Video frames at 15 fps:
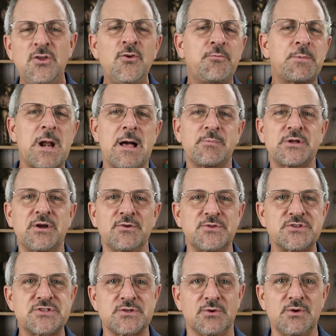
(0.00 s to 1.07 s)
You've probably heard
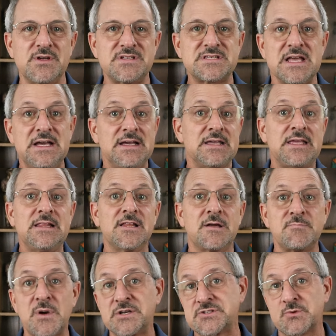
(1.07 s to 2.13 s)
the stories:
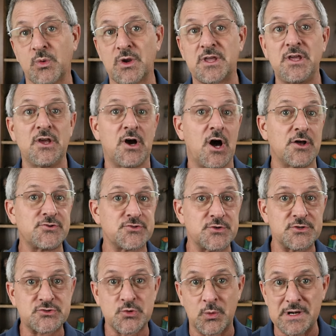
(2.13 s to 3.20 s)
Elon Musk working one
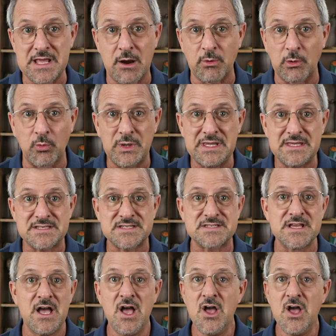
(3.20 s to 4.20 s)
hundred twenty hour weeks,